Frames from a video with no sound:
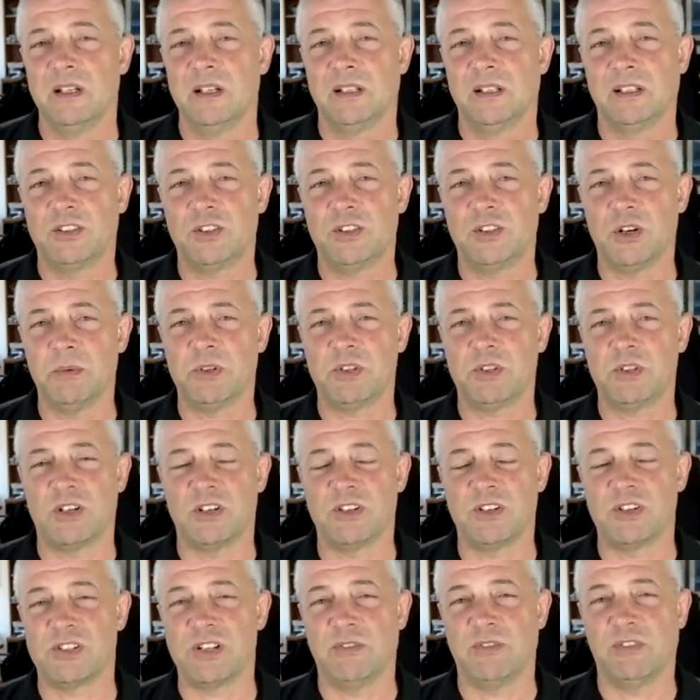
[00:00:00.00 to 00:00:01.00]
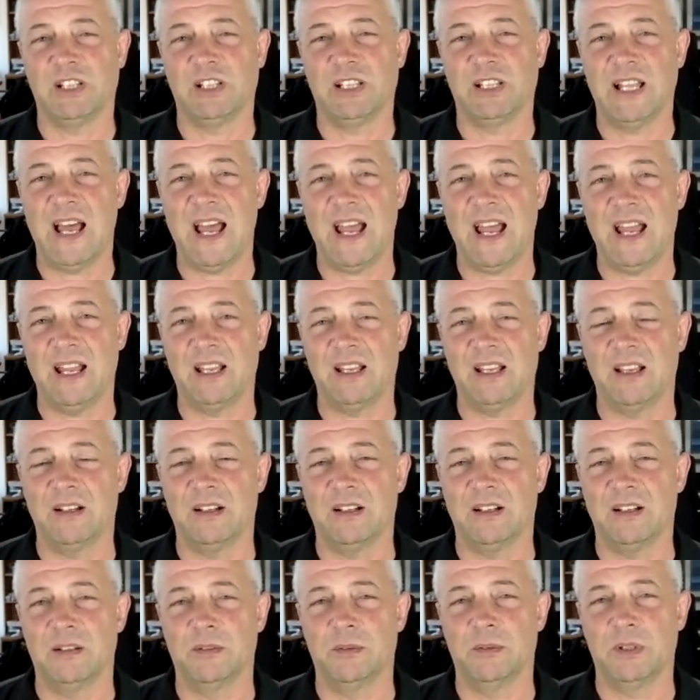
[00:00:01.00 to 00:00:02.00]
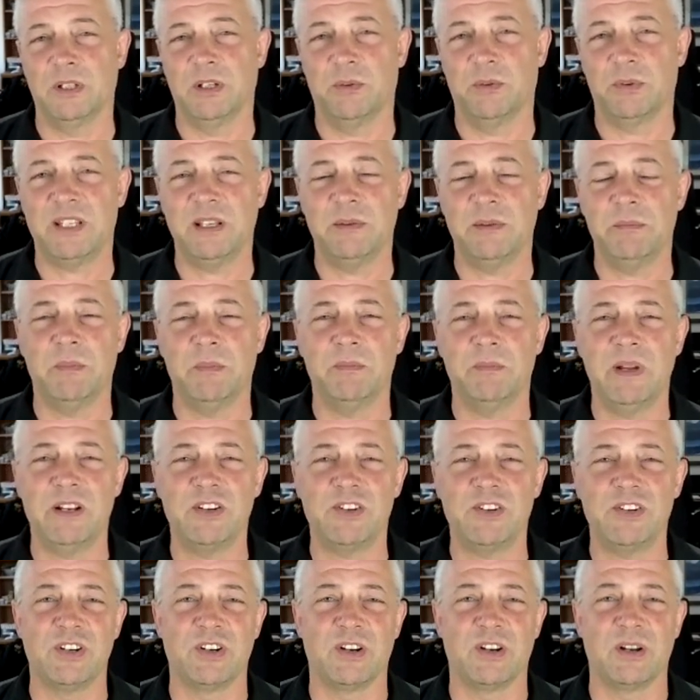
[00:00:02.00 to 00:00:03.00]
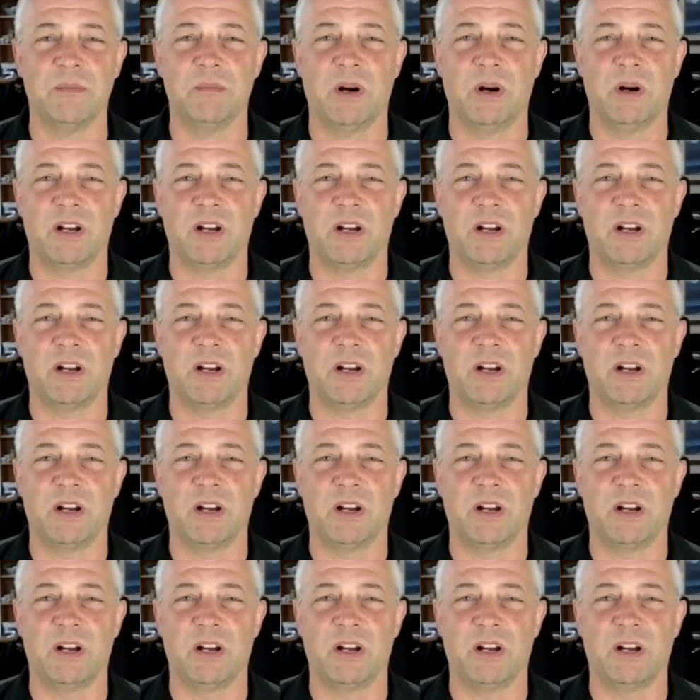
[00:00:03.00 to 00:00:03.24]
The turbochargers have a lag. With the engineering and